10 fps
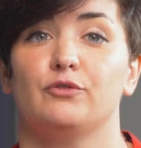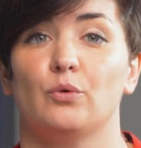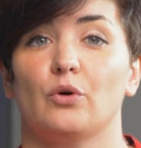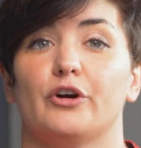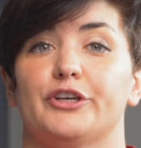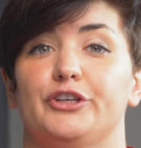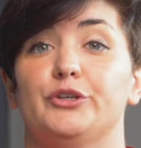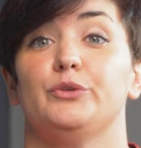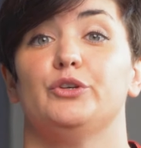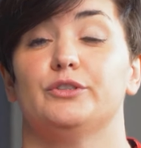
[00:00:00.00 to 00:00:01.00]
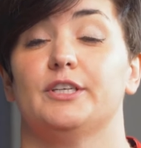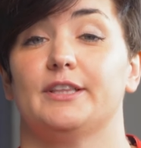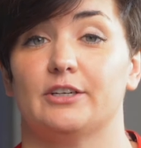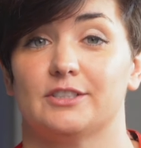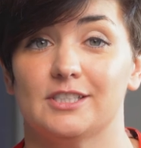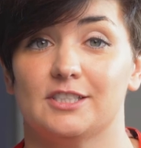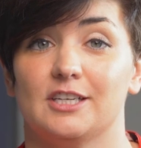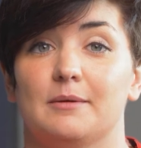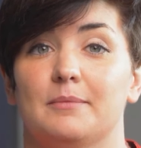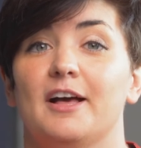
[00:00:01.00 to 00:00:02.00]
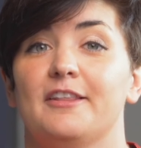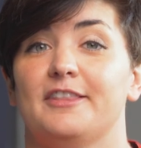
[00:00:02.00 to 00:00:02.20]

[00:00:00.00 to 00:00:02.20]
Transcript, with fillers: for you using their system